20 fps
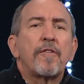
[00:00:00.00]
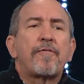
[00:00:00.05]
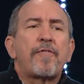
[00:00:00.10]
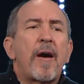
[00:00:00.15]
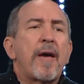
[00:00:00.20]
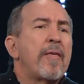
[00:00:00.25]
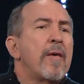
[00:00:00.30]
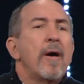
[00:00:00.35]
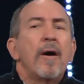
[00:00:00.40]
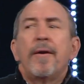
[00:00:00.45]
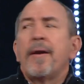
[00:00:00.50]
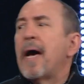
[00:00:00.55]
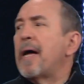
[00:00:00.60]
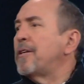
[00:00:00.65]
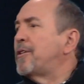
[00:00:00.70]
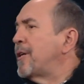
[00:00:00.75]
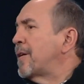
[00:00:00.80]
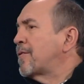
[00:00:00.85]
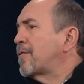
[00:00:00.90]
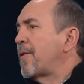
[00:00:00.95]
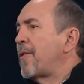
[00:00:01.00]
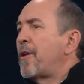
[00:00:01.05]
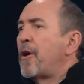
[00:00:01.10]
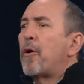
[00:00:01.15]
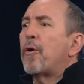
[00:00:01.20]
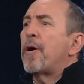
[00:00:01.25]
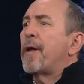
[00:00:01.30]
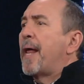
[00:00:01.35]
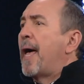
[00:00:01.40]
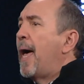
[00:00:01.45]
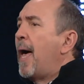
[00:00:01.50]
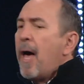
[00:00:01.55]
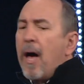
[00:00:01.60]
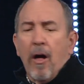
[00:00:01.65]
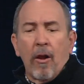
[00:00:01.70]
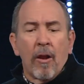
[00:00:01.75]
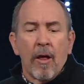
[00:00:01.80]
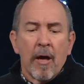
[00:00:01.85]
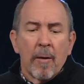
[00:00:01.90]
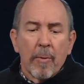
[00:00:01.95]
faith, not just so they don't go to
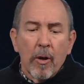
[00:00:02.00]
hell,